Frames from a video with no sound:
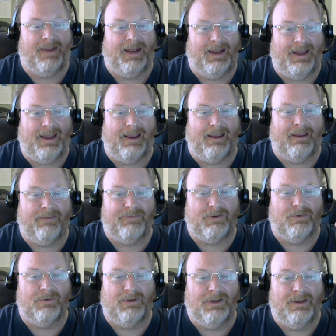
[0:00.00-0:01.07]
And hey, if
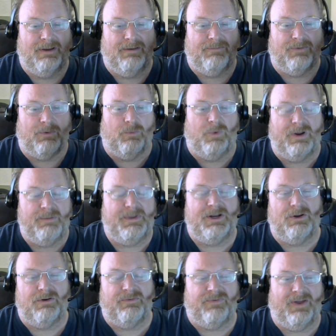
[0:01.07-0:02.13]
you if you want to be
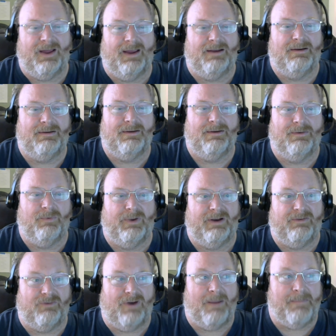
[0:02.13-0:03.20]
notified
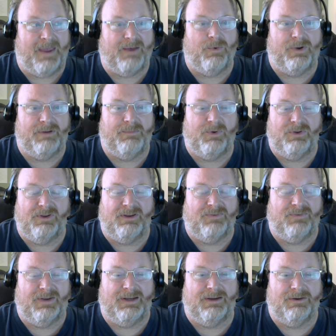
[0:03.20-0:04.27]
whenever I make one of these
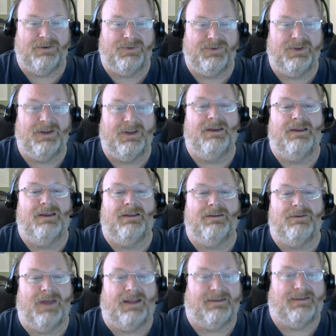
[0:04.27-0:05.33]
videos,
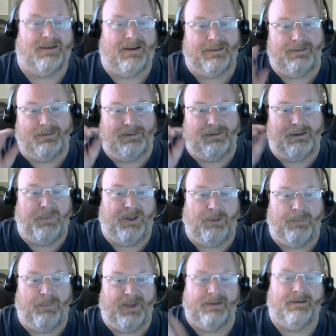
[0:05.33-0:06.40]
you've got to click the little
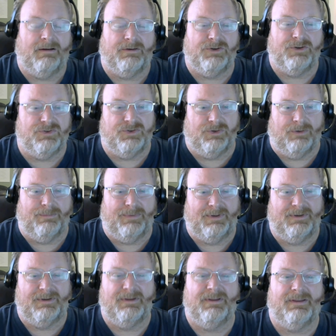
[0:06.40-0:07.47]
bell button on YouTube
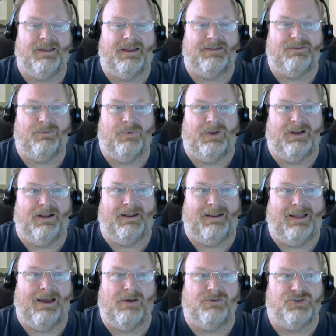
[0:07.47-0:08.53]
that's what
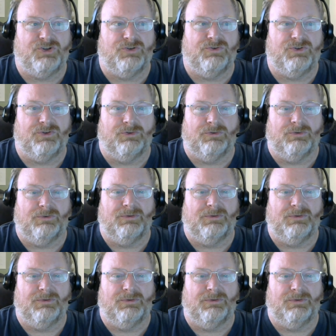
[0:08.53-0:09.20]
allows you to